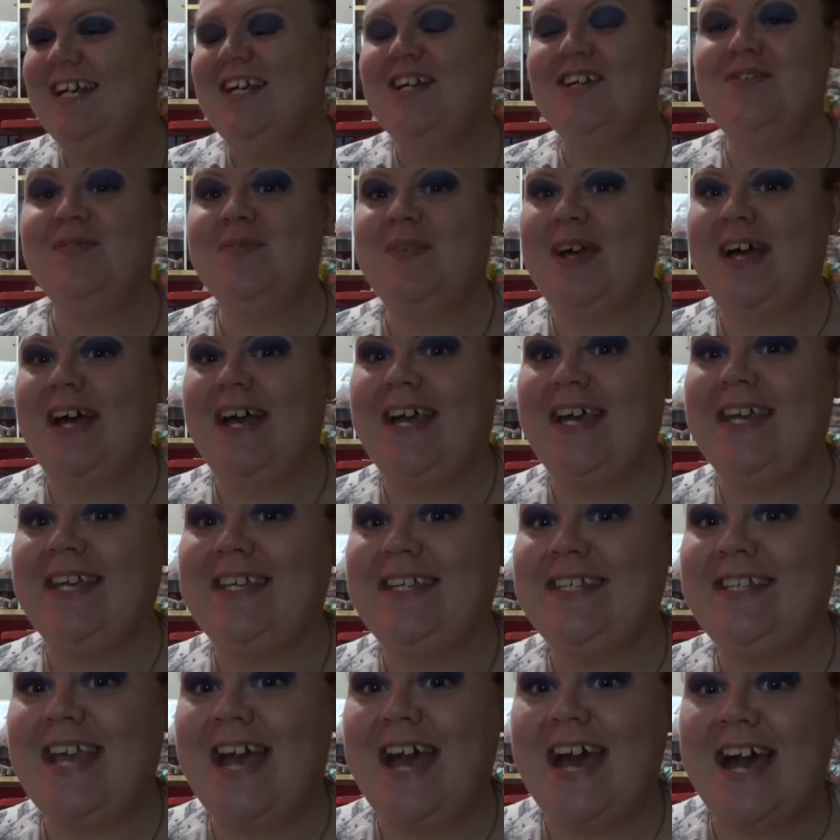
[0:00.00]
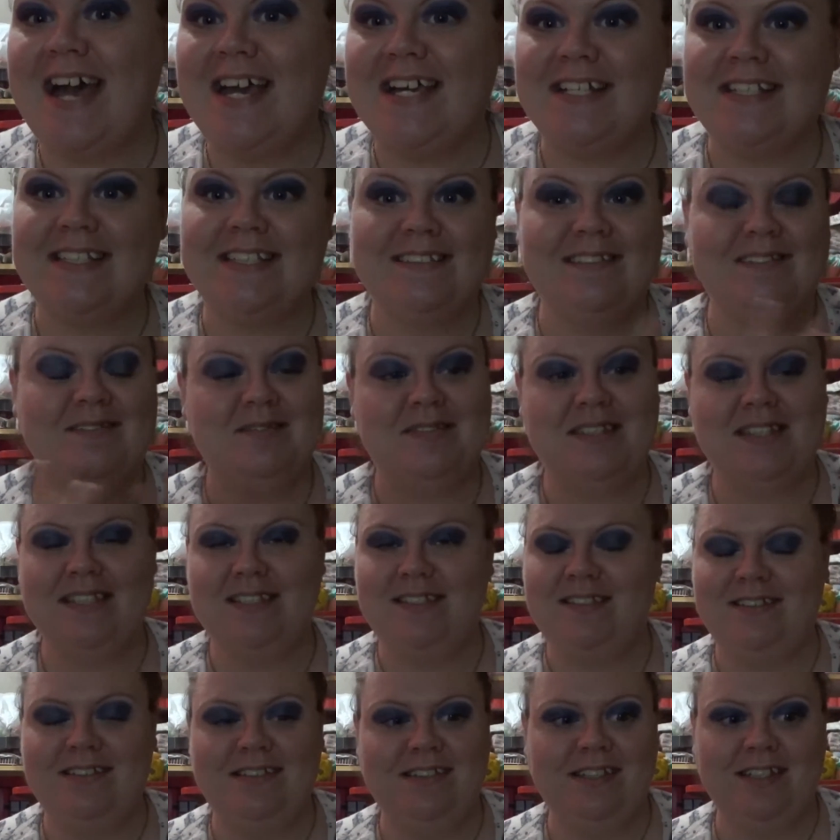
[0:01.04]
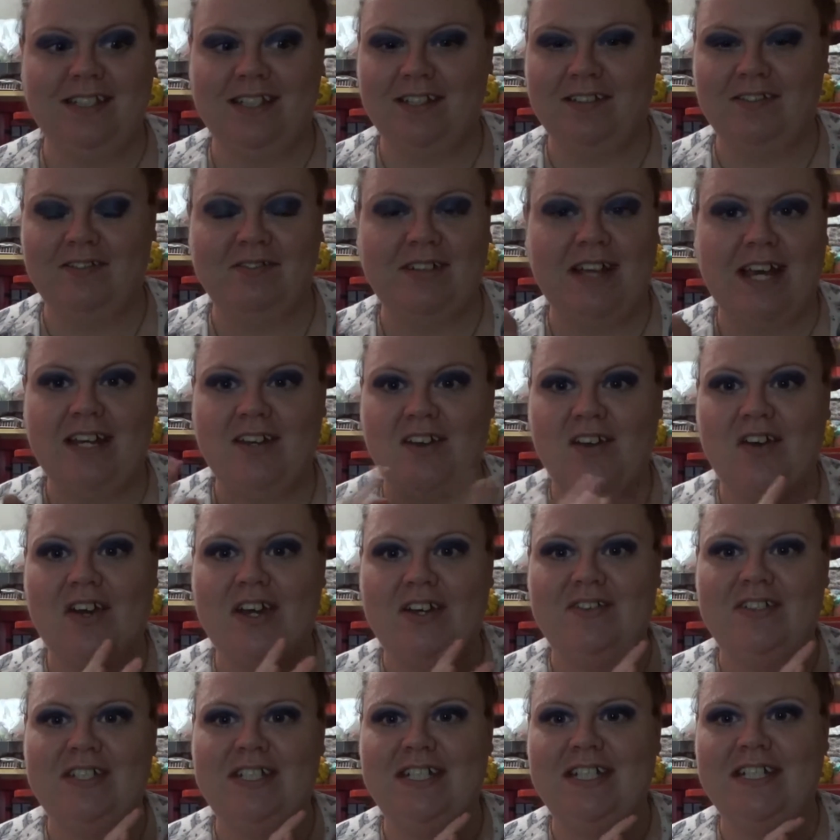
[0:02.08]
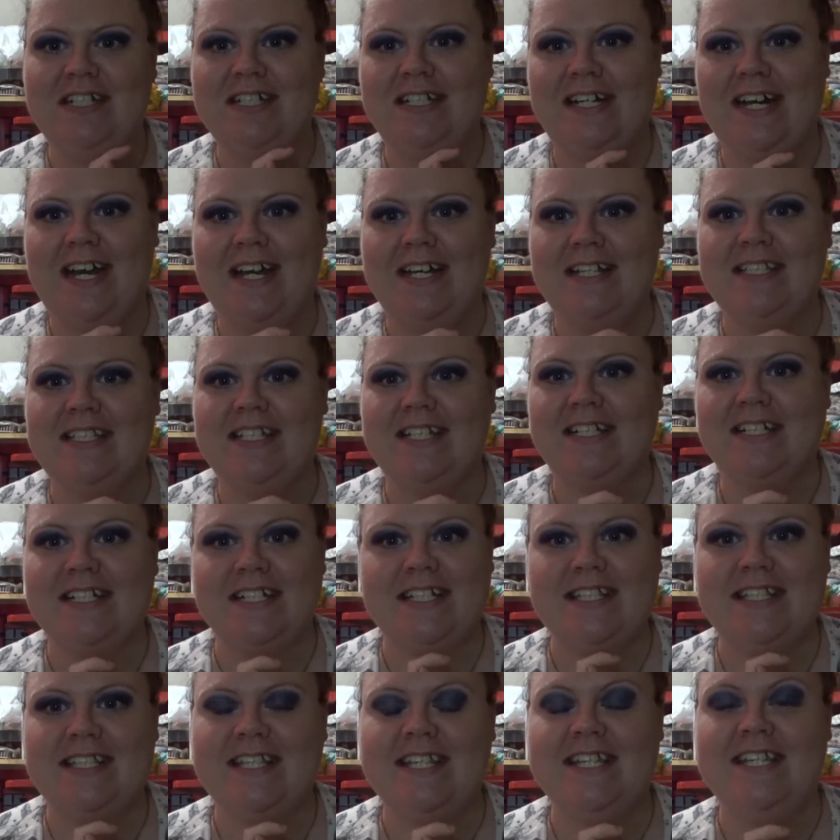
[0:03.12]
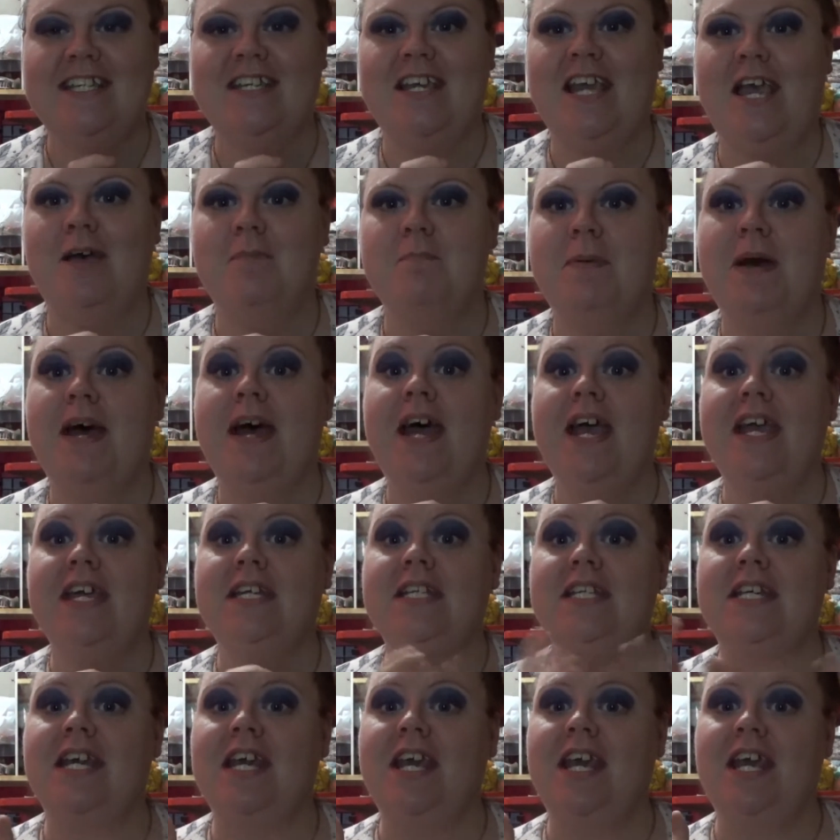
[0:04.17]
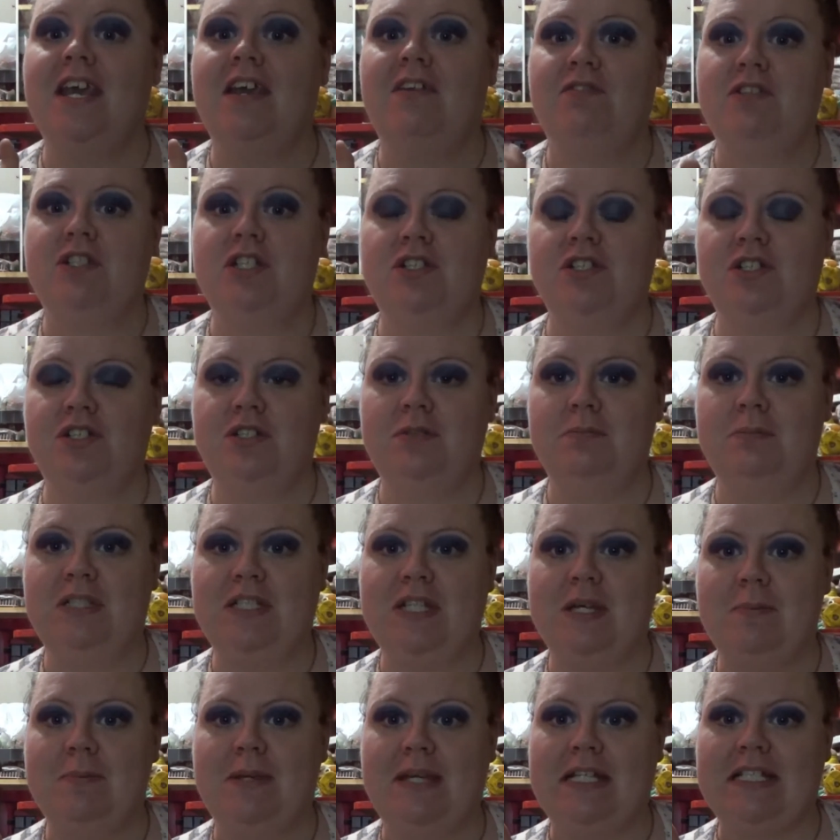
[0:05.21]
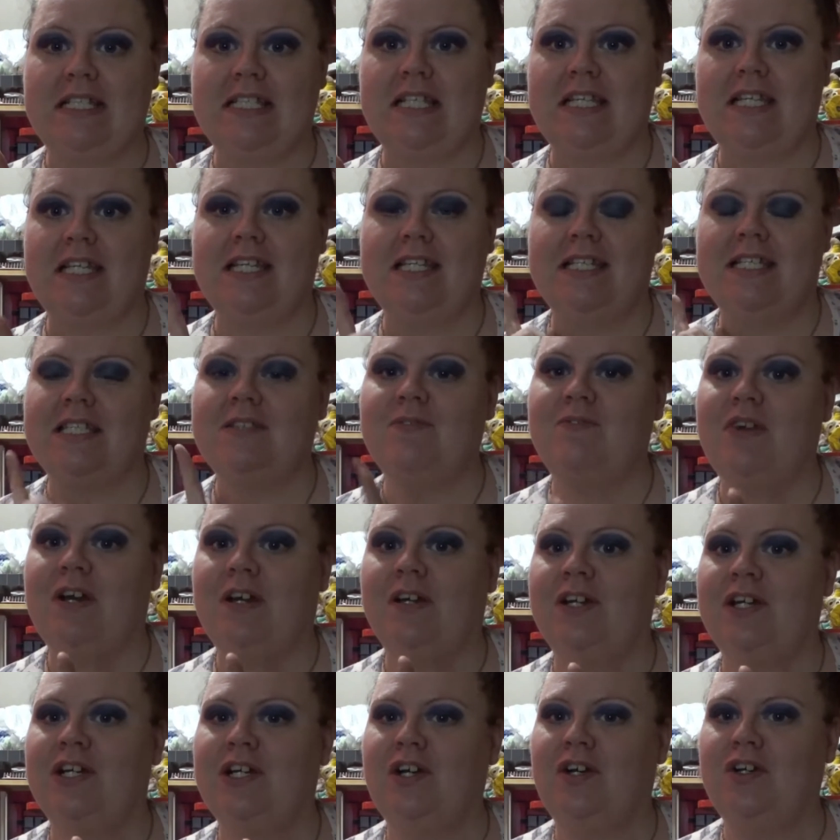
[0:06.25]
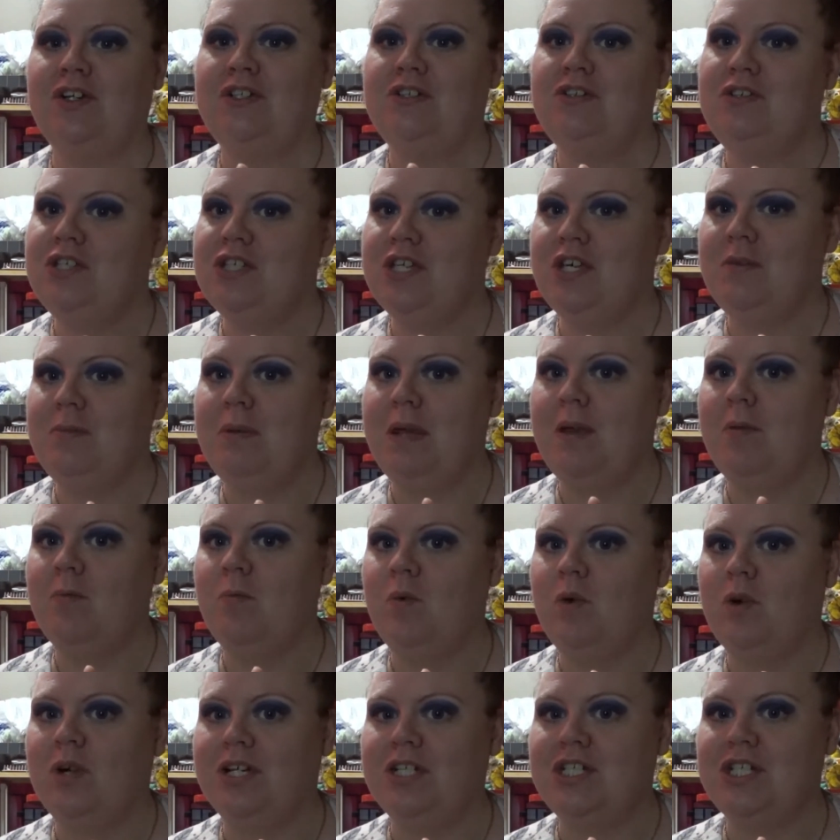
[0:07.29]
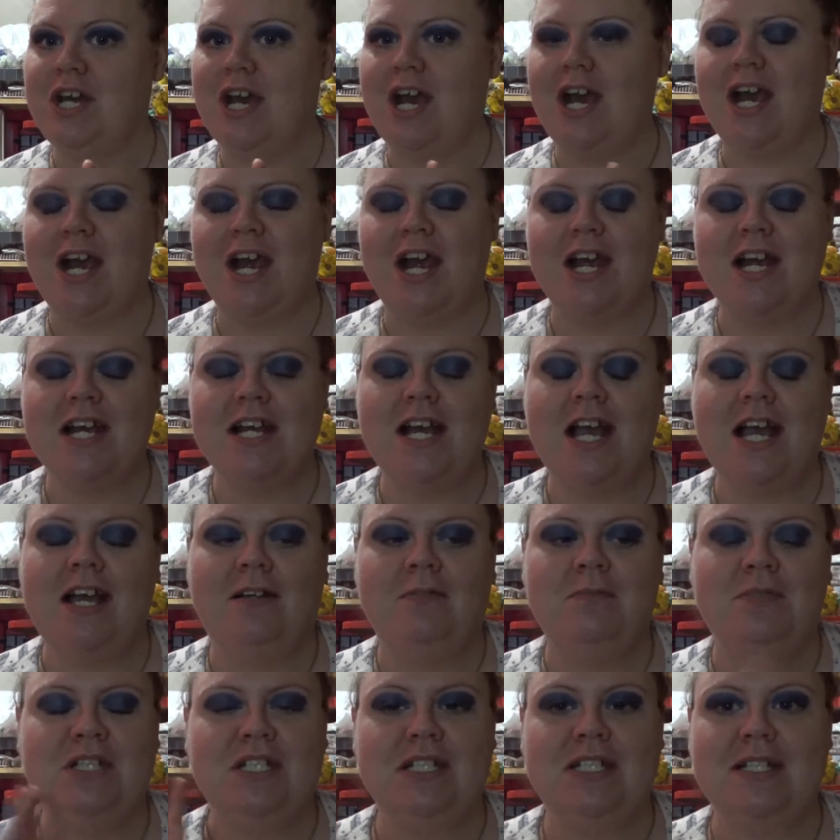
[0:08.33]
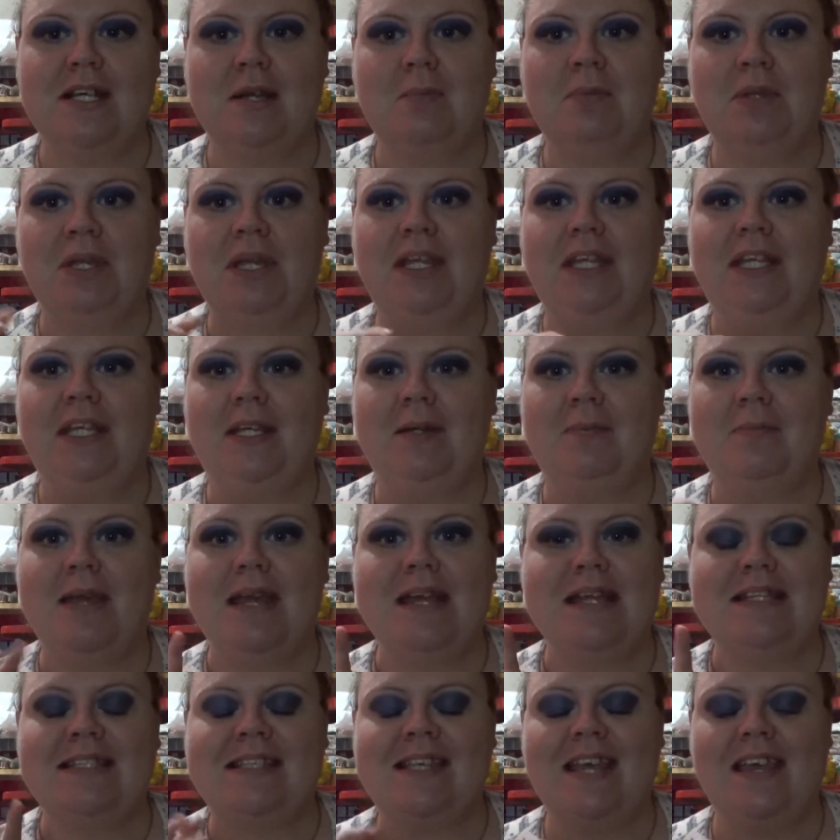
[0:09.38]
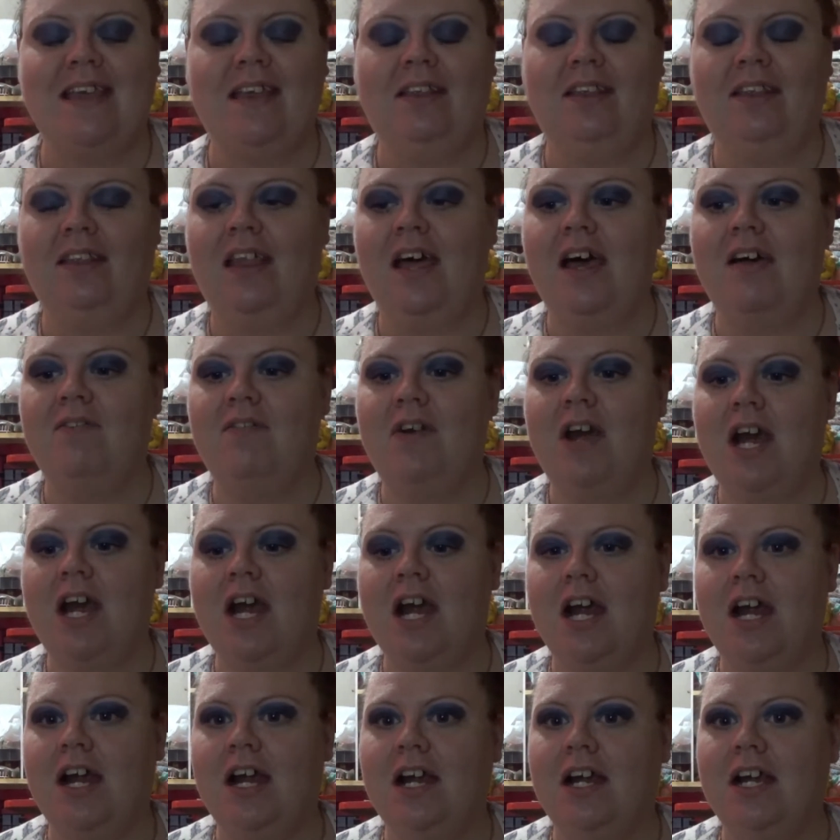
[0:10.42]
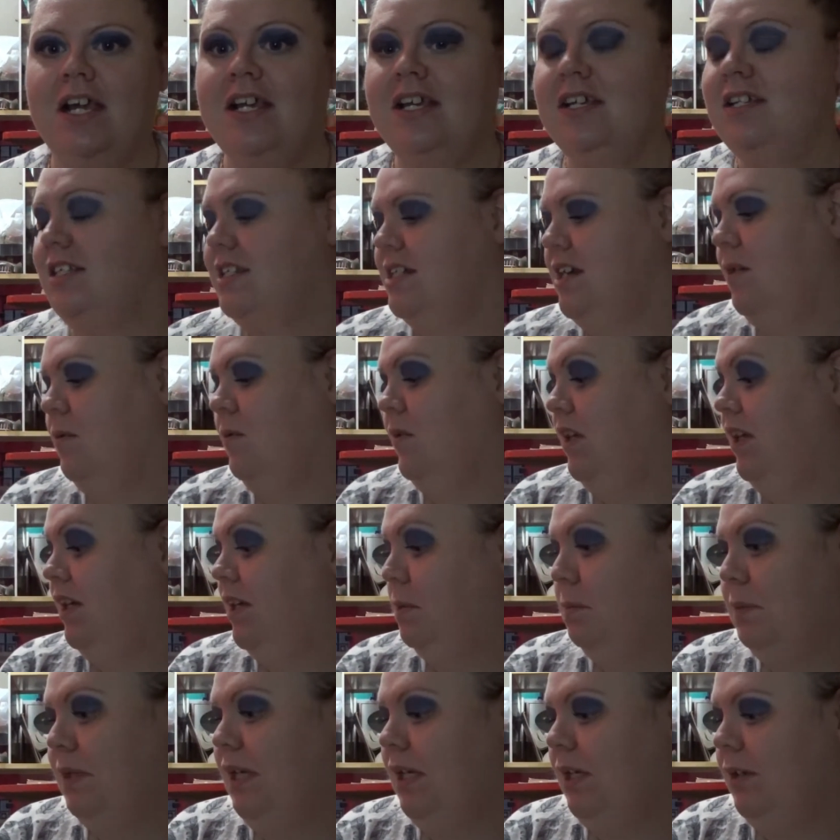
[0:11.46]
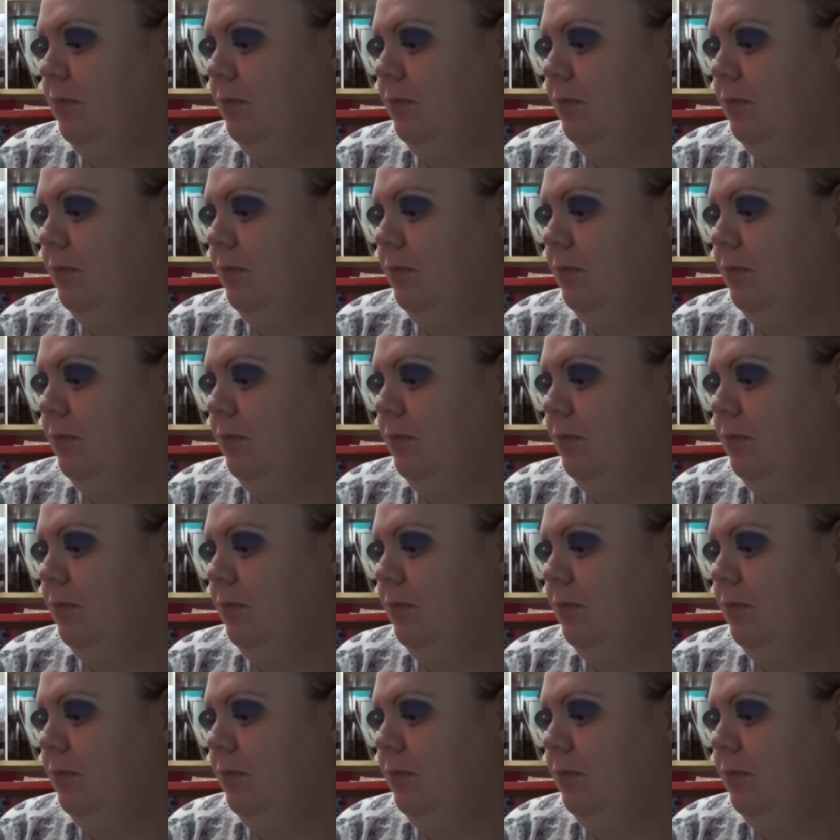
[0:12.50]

but yeah, you know, I don't own any rights or anything, but if you don't know who Mindy Meeks is, find her on YouTube and watch her. She's completely amazing. Love her. Don't we, Emmy?